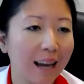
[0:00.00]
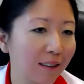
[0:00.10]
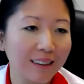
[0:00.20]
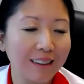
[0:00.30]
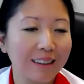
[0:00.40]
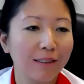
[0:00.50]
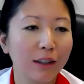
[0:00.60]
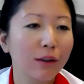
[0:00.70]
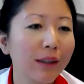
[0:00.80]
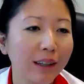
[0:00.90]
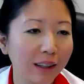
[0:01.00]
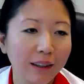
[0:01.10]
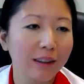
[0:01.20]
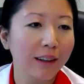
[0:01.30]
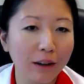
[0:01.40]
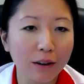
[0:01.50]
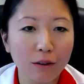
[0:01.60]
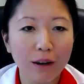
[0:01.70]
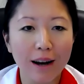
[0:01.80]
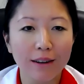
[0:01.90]
actually recruited in clinical
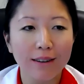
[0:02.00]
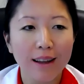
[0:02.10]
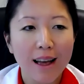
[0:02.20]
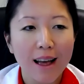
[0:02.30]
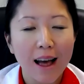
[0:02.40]
trials.